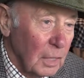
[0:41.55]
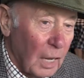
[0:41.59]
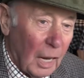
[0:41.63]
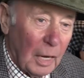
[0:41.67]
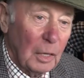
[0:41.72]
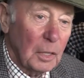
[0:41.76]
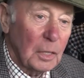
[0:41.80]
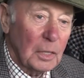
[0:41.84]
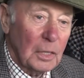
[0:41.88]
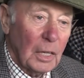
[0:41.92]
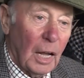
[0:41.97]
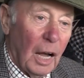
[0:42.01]

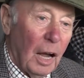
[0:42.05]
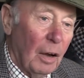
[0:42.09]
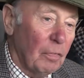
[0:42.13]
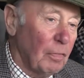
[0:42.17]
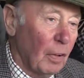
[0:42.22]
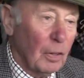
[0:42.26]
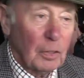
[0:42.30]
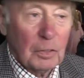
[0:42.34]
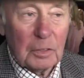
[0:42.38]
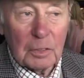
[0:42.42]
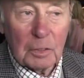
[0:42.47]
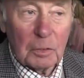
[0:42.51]
And I
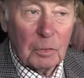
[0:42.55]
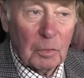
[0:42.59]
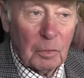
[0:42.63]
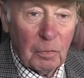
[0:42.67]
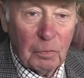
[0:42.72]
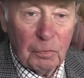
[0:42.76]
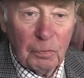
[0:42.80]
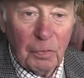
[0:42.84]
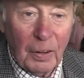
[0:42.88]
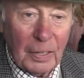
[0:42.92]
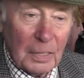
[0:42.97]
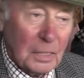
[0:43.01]
felt
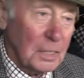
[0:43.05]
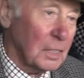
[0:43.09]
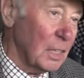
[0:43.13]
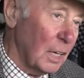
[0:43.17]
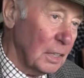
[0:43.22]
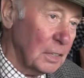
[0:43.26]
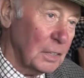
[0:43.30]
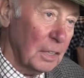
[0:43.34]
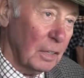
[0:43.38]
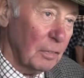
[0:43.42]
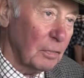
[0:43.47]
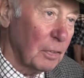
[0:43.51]

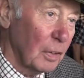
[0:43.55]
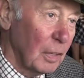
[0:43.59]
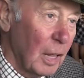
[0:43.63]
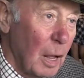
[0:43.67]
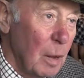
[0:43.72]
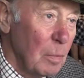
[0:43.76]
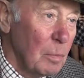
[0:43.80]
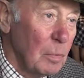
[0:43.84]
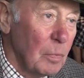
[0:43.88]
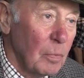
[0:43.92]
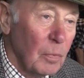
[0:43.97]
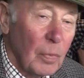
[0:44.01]
fantastic for
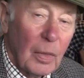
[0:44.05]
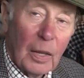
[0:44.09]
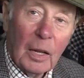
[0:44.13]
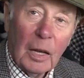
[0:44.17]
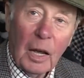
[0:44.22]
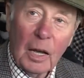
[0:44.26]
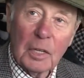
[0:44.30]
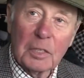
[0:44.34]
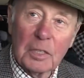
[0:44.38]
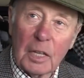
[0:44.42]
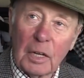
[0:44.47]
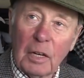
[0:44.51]
them,
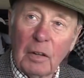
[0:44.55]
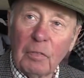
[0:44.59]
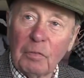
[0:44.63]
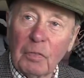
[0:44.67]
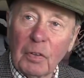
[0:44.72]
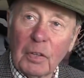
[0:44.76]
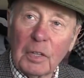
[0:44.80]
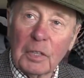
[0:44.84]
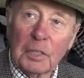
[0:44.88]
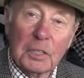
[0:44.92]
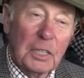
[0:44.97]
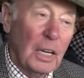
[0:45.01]
as I did
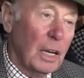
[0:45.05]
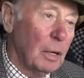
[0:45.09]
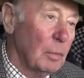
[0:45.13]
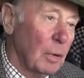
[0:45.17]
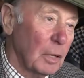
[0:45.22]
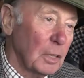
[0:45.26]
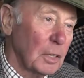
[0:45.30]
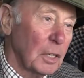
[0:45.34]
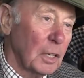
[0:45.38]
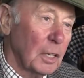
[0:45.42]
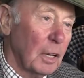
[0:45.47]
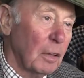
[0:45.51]
for the team,
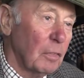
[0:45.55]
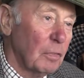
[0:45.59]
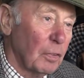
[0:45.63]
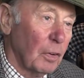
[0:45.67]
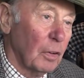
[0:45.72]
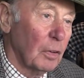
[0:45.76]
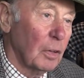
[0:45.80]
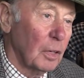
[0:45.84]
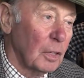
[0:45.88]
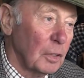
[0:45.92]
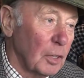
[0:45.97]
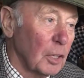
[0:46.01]
as I did
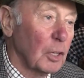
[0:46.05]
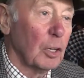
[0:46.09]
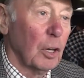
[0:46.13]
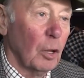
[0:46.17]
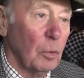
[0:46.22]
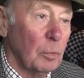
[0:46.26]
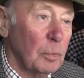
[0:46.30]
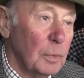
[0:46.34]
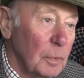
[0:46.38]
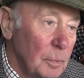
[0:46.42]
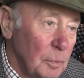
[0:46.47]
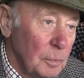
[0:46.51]
for the
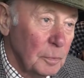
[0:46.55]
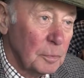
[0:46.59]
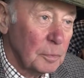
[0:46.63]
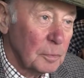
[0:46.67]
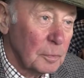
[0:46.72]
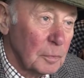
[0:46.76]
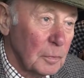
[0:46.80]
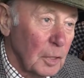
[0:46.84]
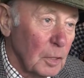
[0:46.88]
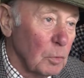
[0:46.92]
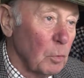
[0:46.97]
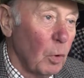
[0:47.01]
club.
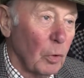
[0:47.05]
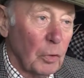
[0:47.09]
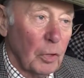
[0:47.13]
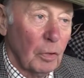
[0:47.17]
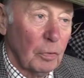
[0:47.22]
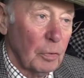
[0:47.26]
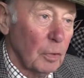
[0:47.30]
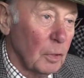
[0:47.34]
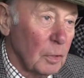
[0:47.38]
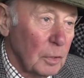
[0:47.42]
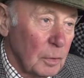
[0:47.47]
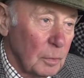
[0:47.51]

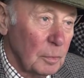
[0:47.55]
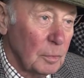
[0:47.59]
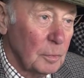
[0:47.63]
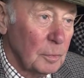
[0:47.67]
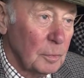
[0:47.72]
Wonderful.